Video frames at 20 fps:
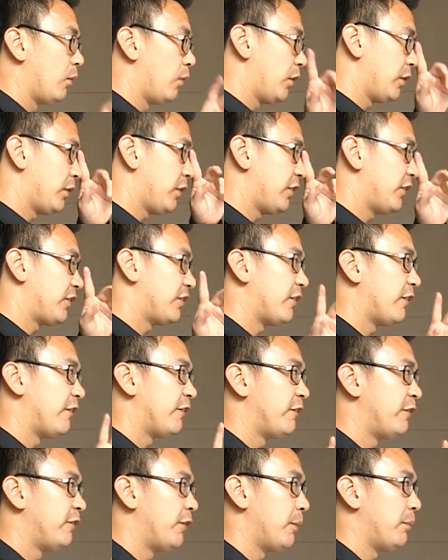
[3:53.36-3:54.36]
what does
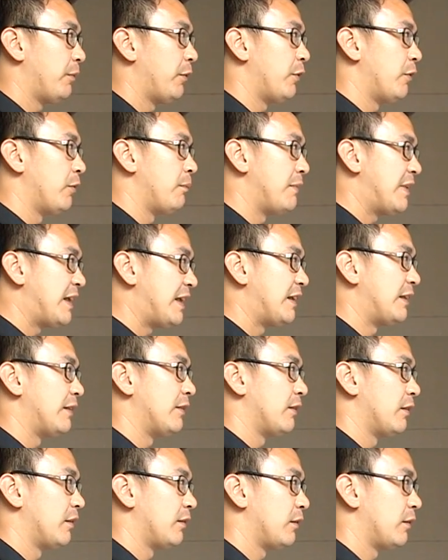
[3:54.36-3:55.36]
football
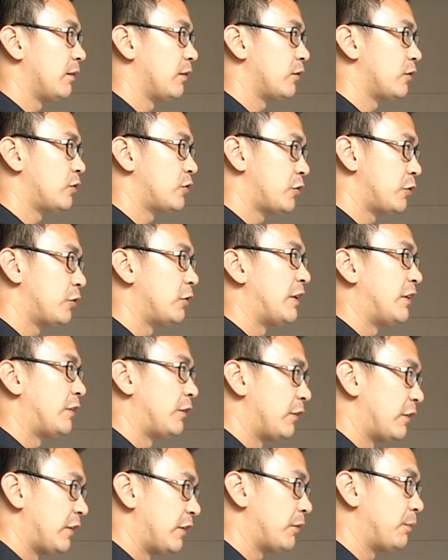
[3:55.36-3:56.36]
mean truly
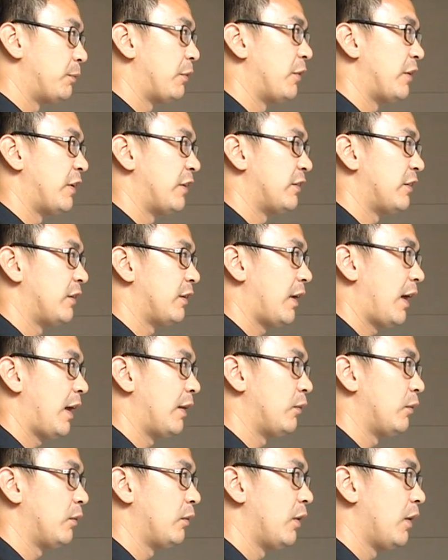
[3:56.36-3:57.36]
to these boys,
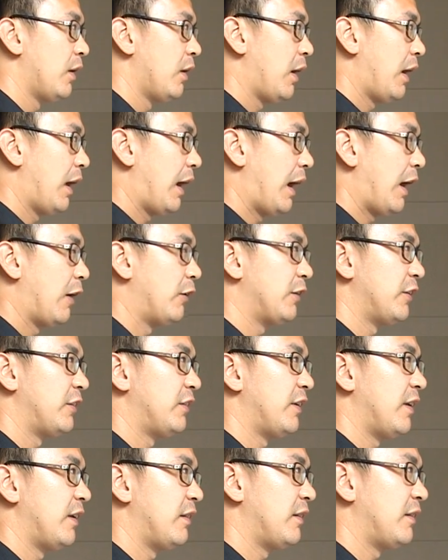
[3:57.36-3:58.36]
and how
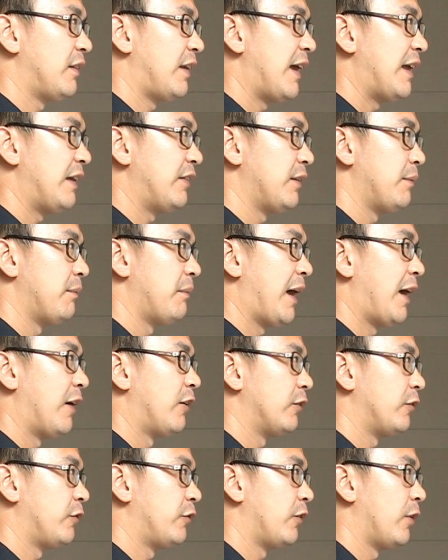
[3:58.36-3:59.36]
does it take them
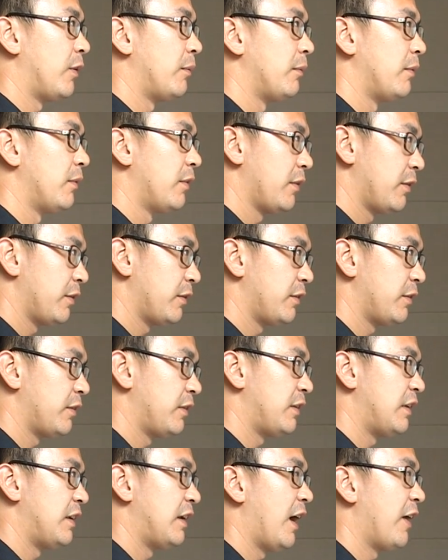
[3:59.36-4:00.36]
out from
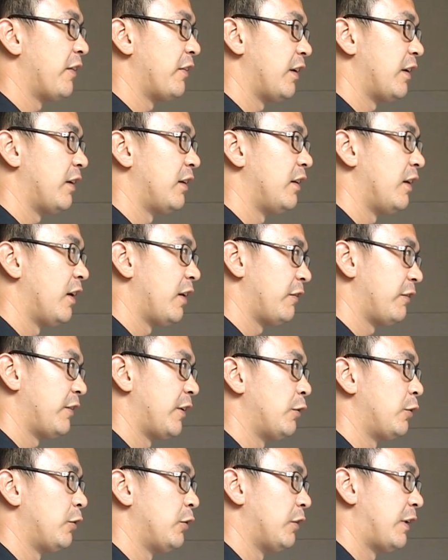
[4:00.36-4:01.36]
the other life
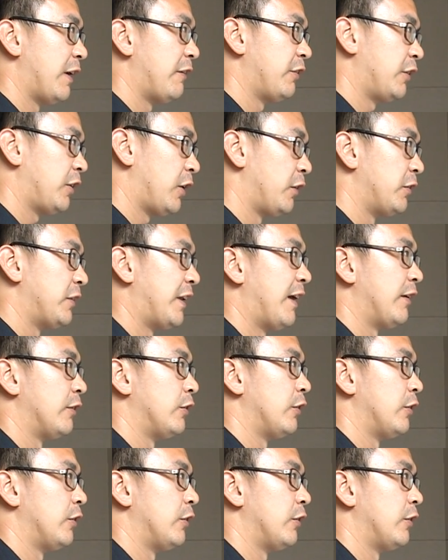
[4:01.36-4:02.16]
they could have gone down